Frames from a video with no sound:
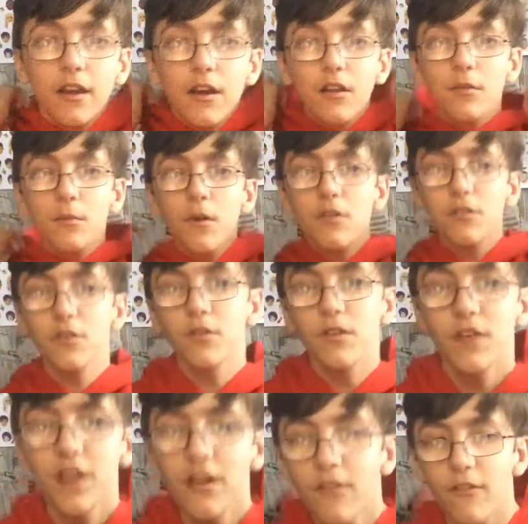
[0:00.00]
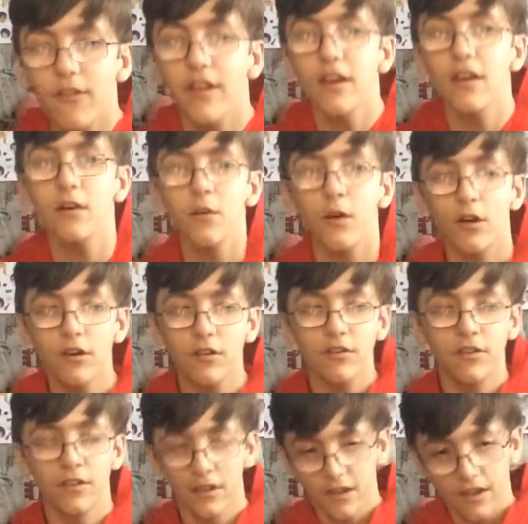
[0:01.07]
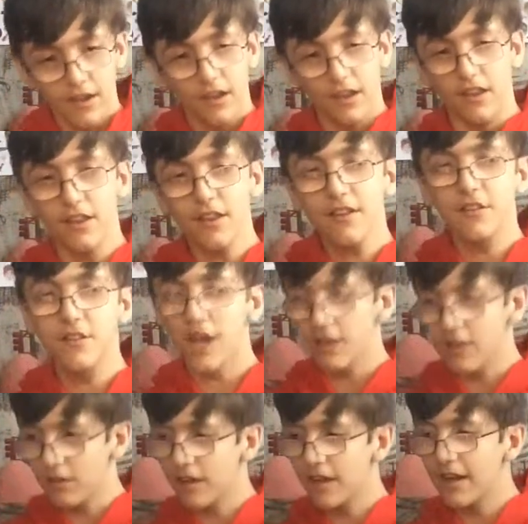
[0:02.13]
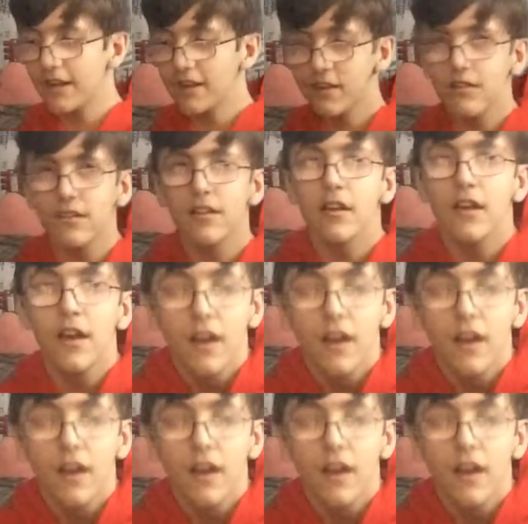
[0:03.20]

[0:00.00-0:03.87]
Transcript: Hey guys, and welcome to another video on this channel, and